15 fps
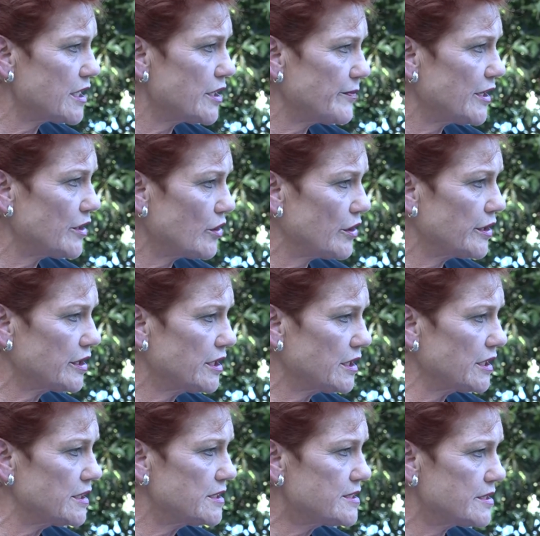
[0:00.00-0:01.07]
say about honour
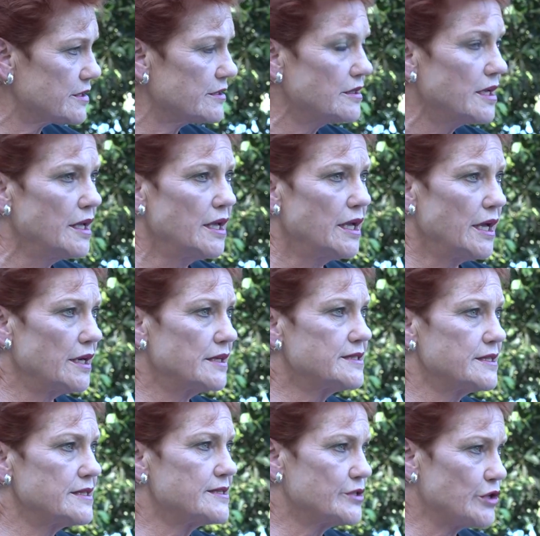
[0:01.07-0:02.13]
killings, and it
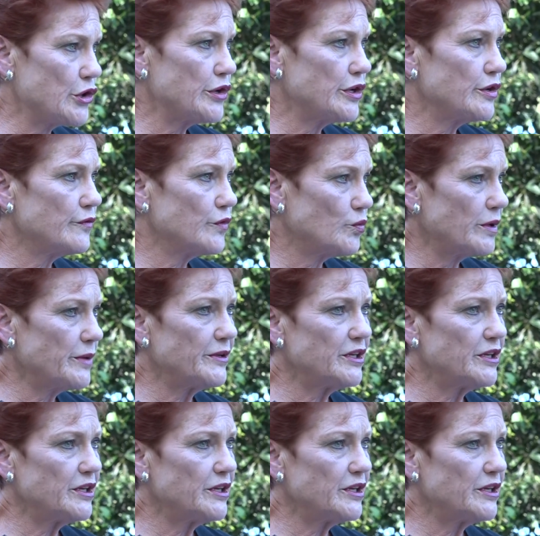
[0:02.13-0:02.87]
says stoning of the women.